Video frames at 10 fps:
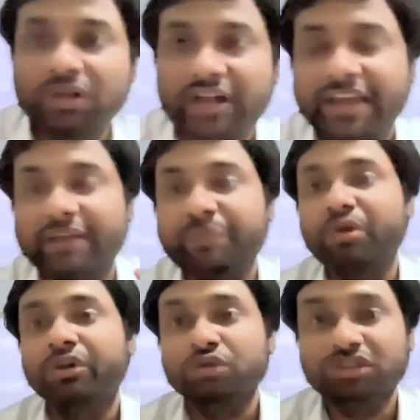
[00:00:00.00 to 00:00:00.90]
Like if
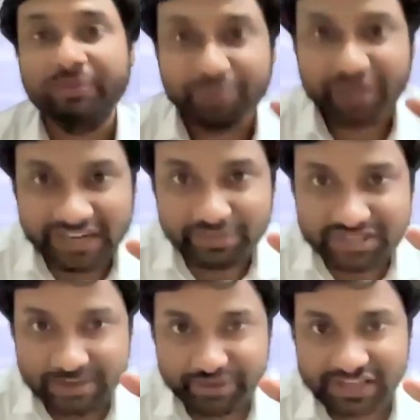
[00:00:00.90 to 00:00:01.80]
you are using the BLE
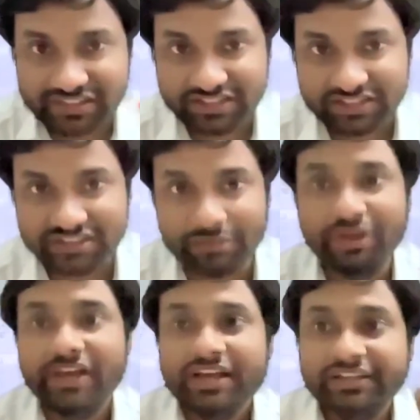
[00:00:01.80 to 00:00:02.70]
based navigation system,
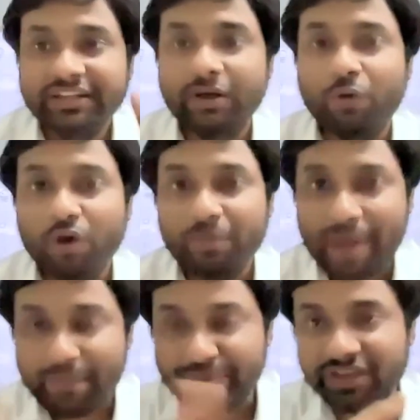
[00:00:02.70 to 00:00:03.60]
then the whole
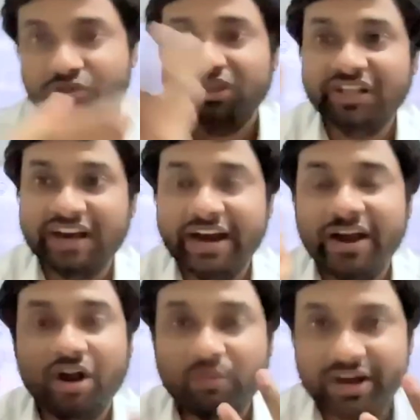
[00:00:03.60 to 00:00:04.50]
mapping using the
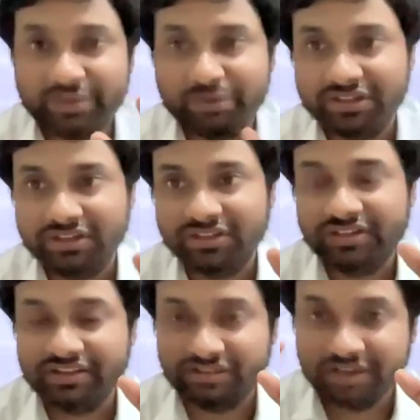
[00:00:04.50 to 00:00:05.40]
LiDAR or whatever,
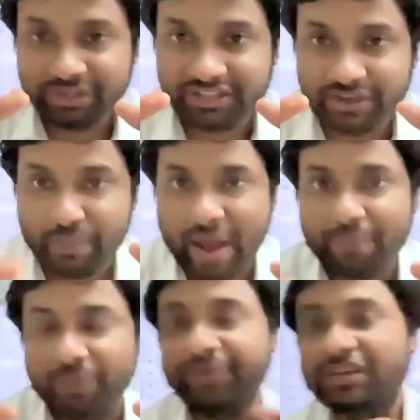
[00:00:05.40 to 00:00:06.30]
the everything
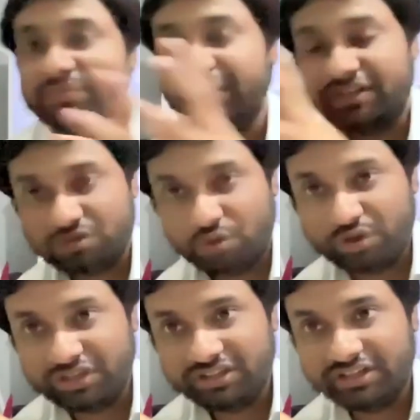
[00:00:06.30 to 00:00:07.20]
map is being
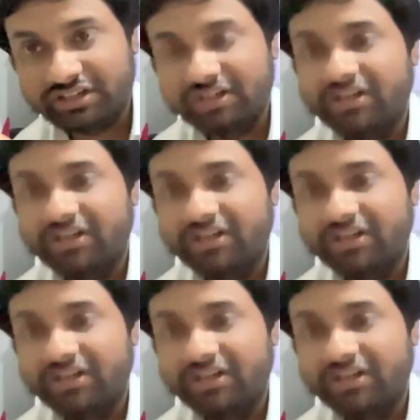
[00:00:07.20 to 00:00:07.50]
stored in the